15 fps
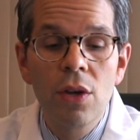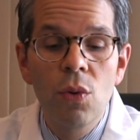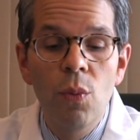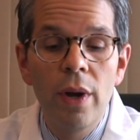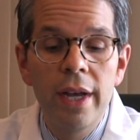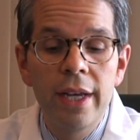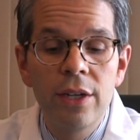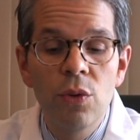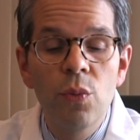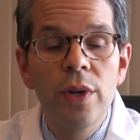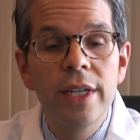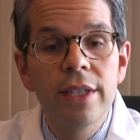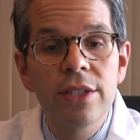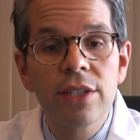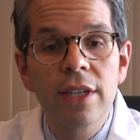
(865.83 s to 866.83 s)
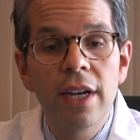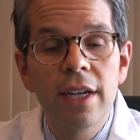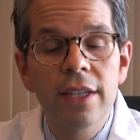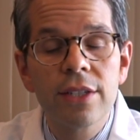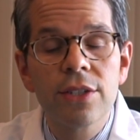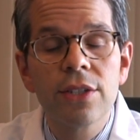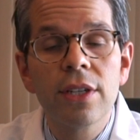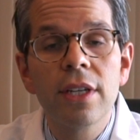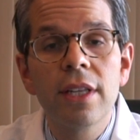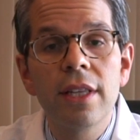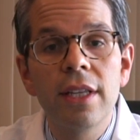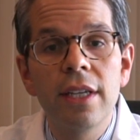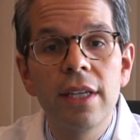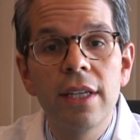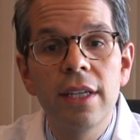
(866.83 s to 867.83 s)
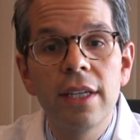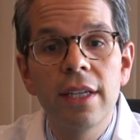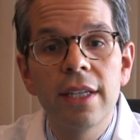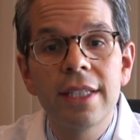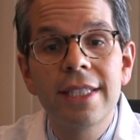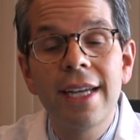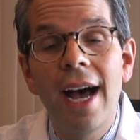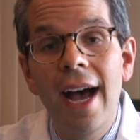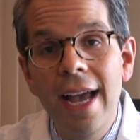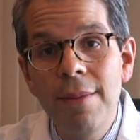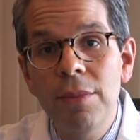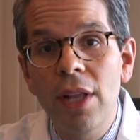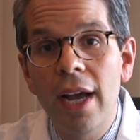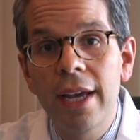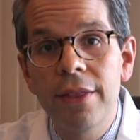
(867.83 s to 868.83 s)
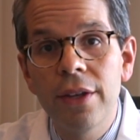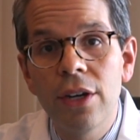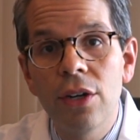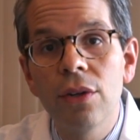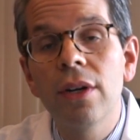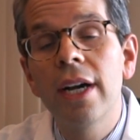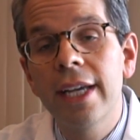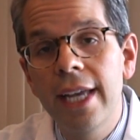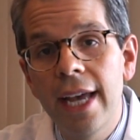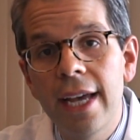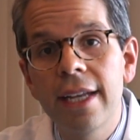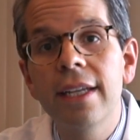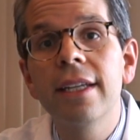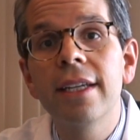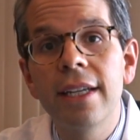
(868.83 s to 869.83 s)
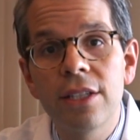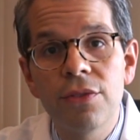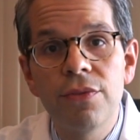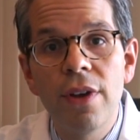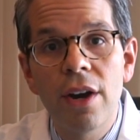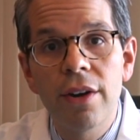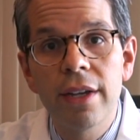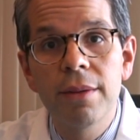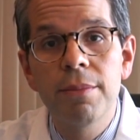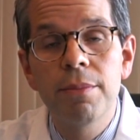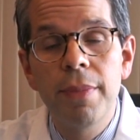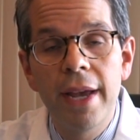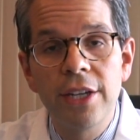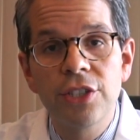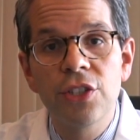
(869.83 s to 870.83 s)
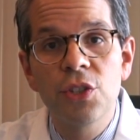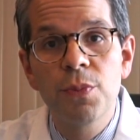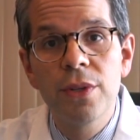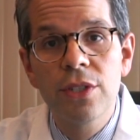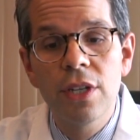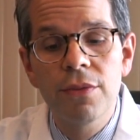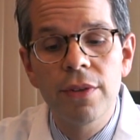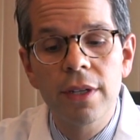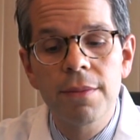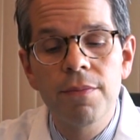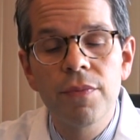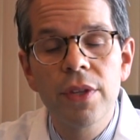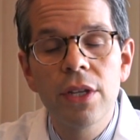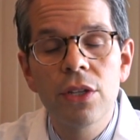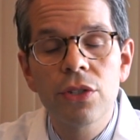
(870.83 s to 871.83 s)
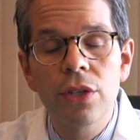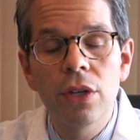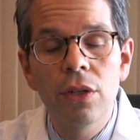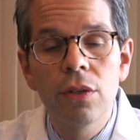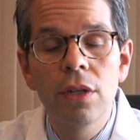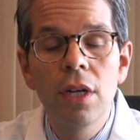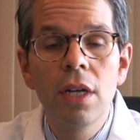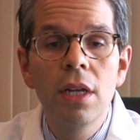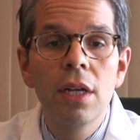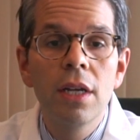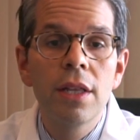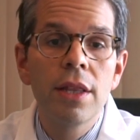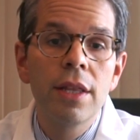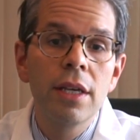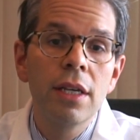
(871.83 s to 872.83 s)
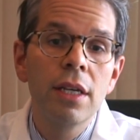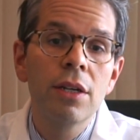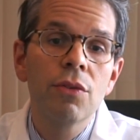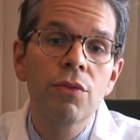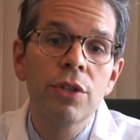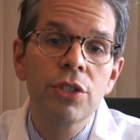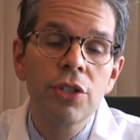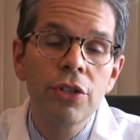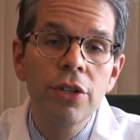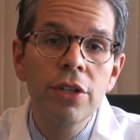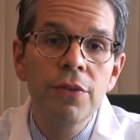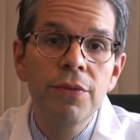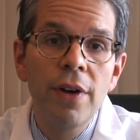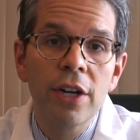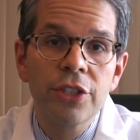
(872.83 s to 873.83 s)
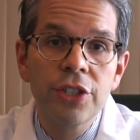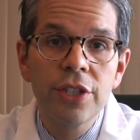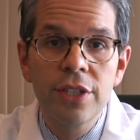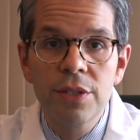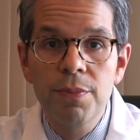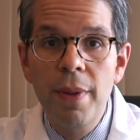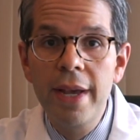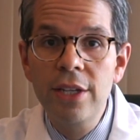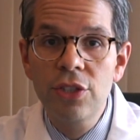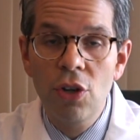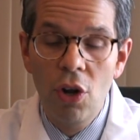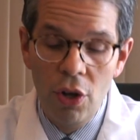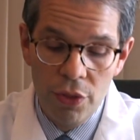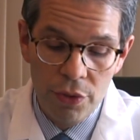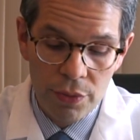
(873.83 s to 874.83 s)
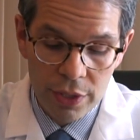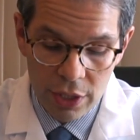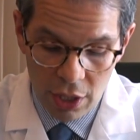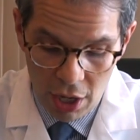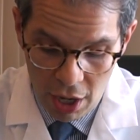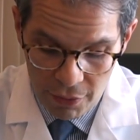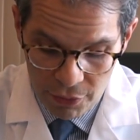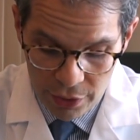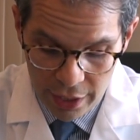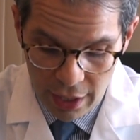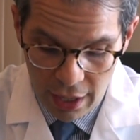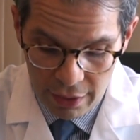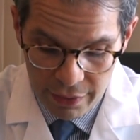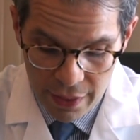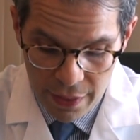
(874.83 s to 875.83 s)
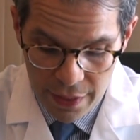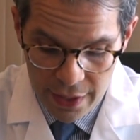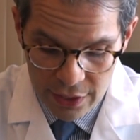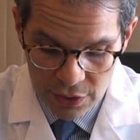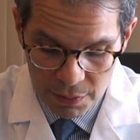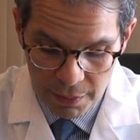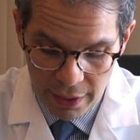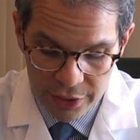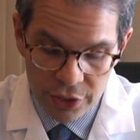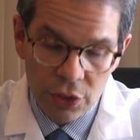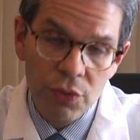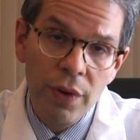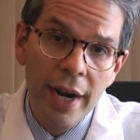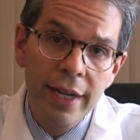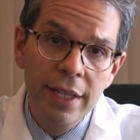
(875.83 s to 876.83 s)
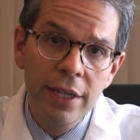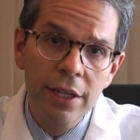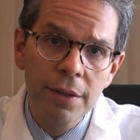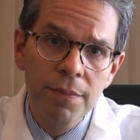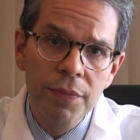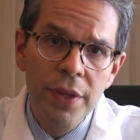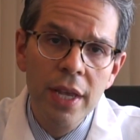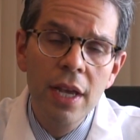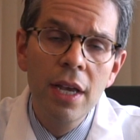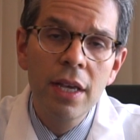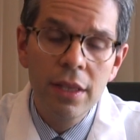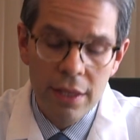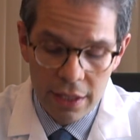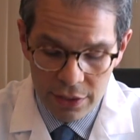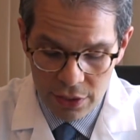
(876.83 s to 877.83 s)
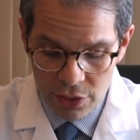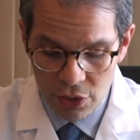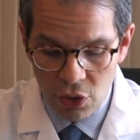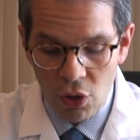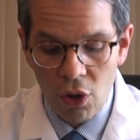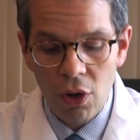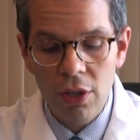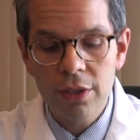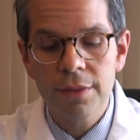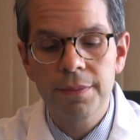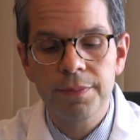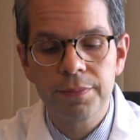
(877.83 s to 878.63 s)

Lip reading: When we discuss the timeline, though, again, it's very patient specific. So the return to function is based on the recovery of this muscle right here. This is called